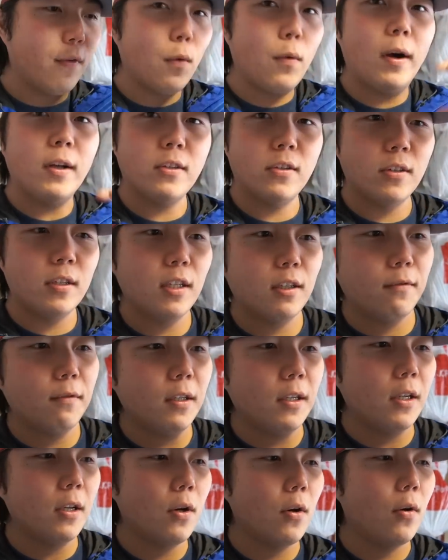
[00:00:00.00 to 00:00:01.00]
you're watching this
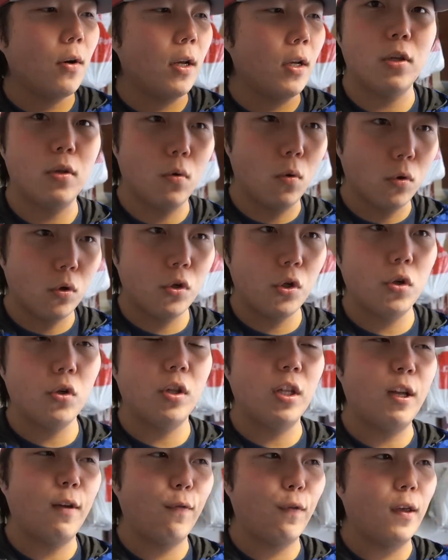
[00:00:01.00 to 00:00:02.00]
video and you order your
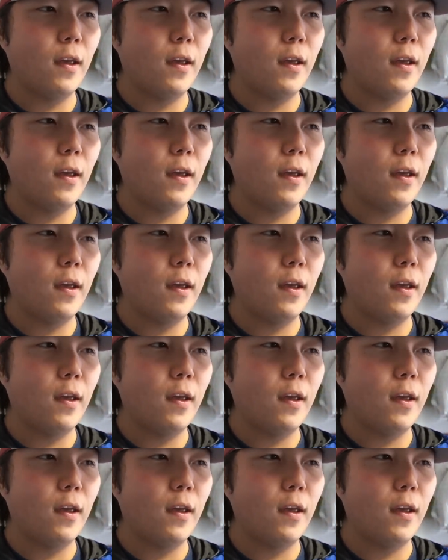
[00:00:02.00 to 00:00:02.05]
lift